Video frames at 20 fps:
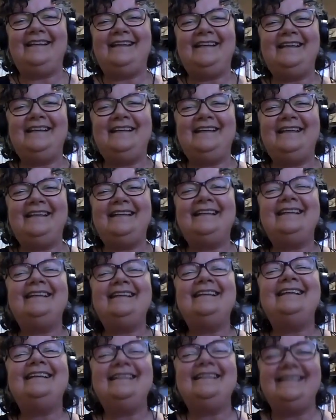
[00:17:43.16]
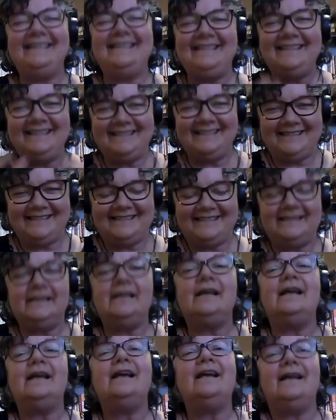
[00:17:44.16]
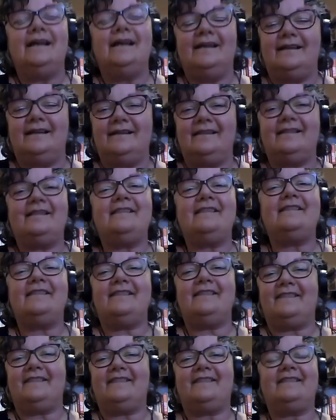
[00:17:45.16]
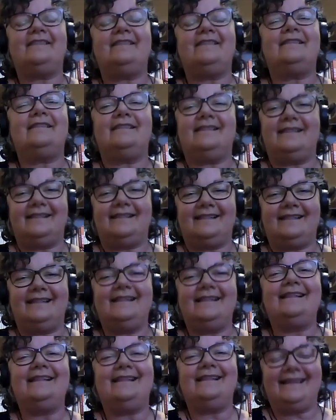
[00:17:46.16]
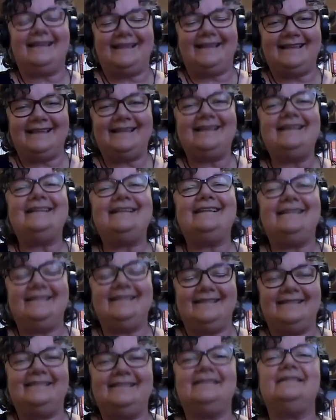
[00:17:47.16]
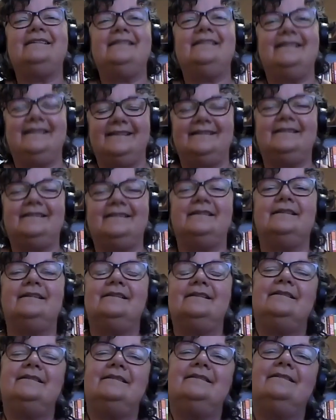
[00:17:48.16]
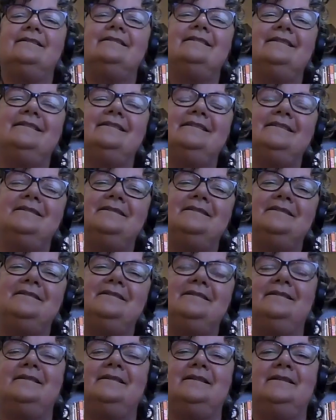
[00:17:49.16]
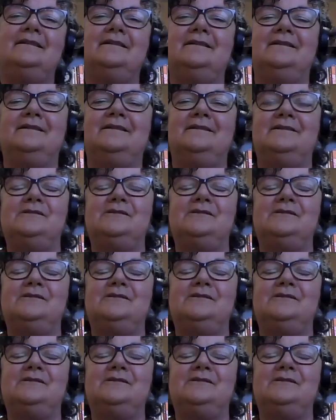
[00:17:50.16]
(silent)